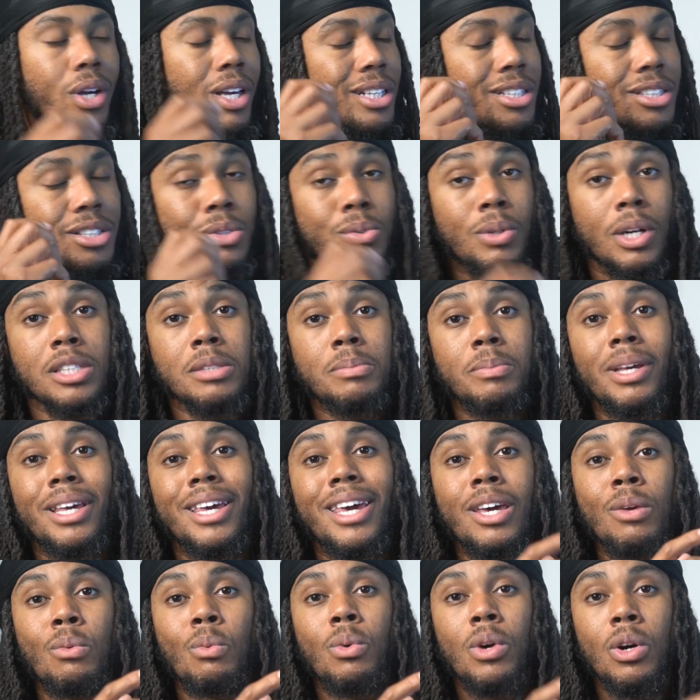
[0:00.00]
and trust me,
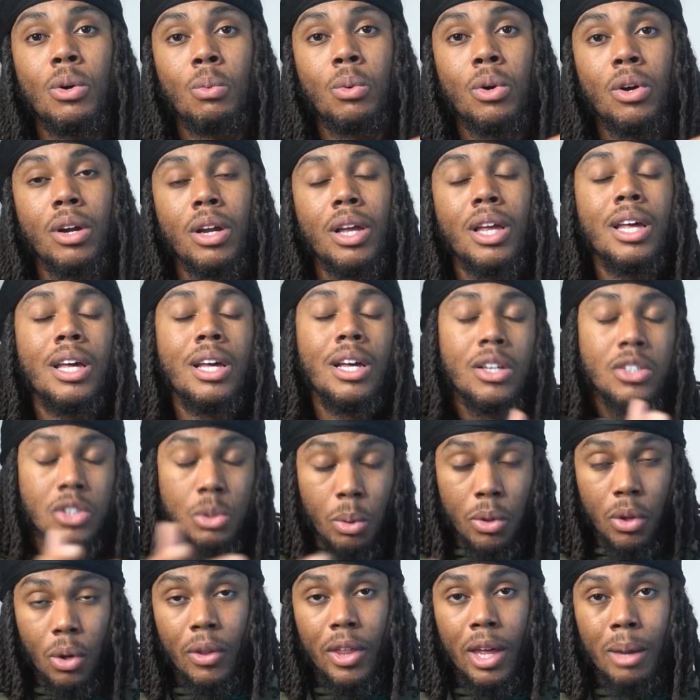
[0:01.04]
it will work. So
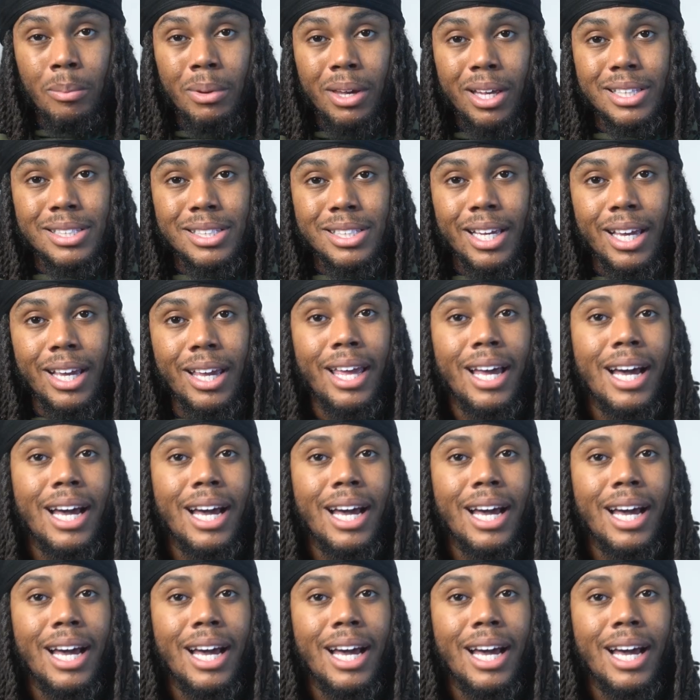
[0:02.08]
with all that being said,